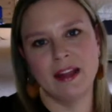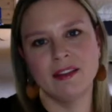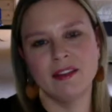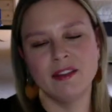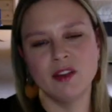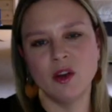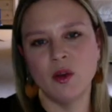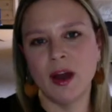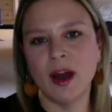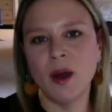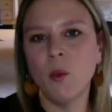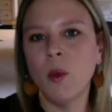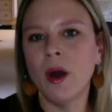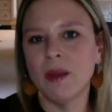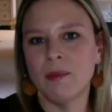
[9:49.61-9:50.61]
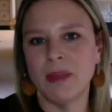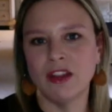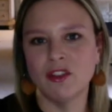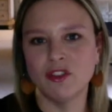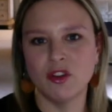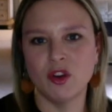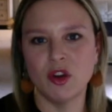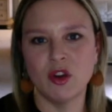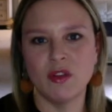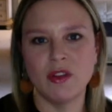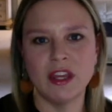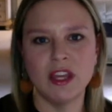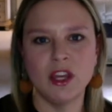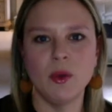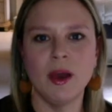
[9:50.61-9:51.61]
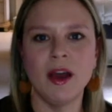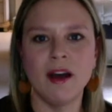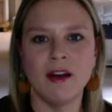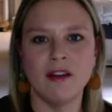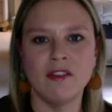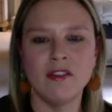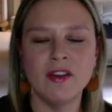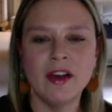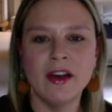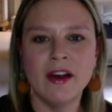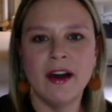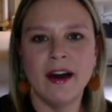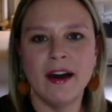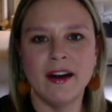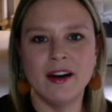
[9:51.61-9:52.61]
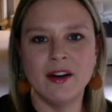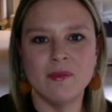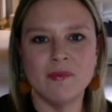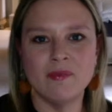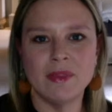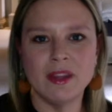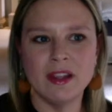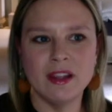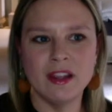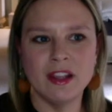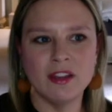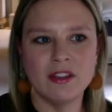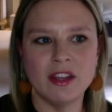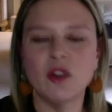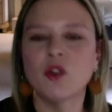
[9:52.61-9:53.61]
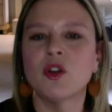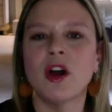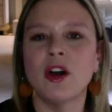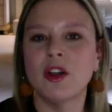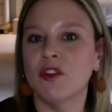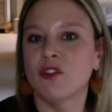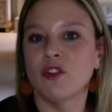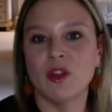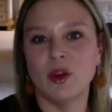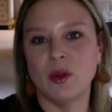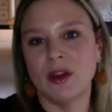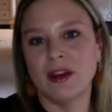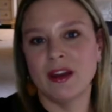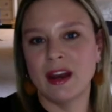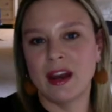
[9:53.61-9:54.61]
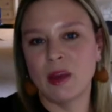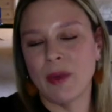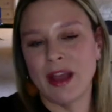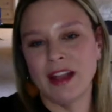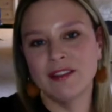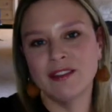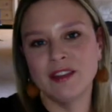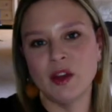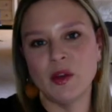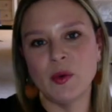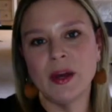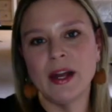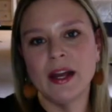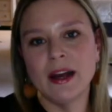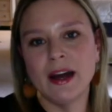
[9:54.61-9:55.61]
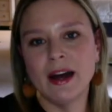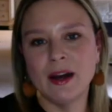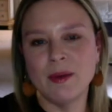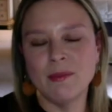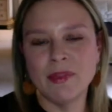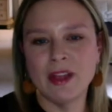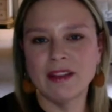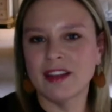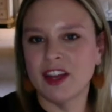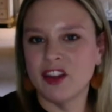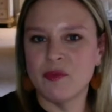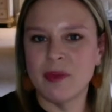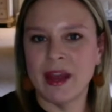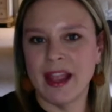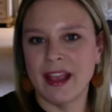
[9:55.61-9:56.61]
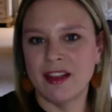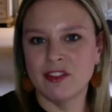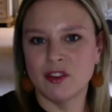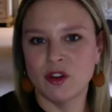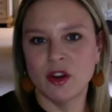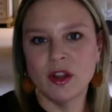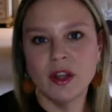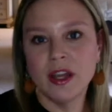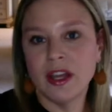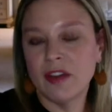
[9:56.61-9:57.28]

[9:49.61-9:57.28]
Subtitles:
And so I want to make sure that you have that you're not overloaded in any way. So that's kind of my answer.